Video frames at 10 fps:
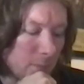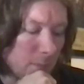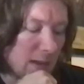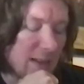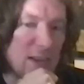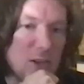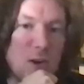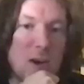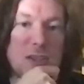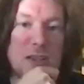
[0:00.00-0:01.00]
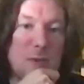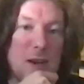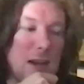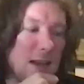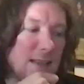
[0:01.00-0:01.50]
then you gradually
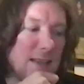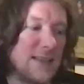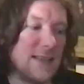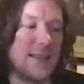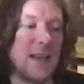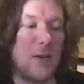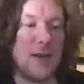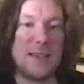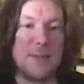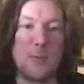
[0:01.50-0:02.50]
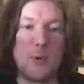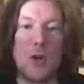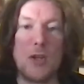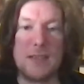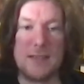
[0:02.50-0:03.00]
realize he's
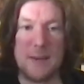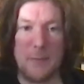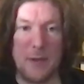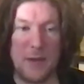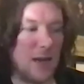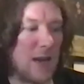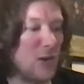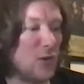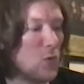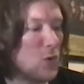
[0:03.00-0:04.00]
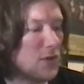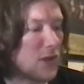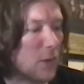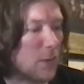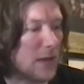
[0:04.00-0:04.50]
embroiled in something. And then you
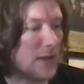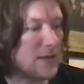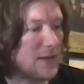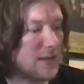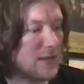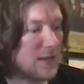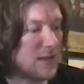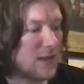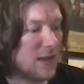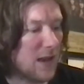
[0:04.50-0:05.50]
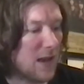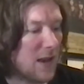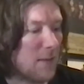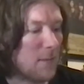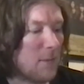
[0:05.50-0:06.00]
also meet
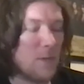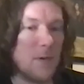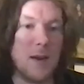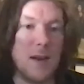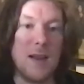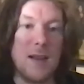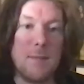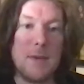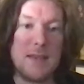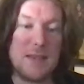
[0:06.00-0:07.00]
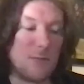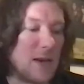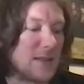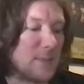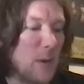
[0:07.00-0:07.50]
Mr.
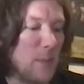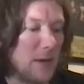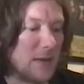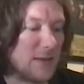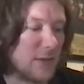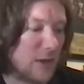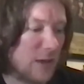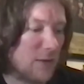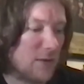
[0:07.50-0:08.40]
Rastapopoulos, don't you?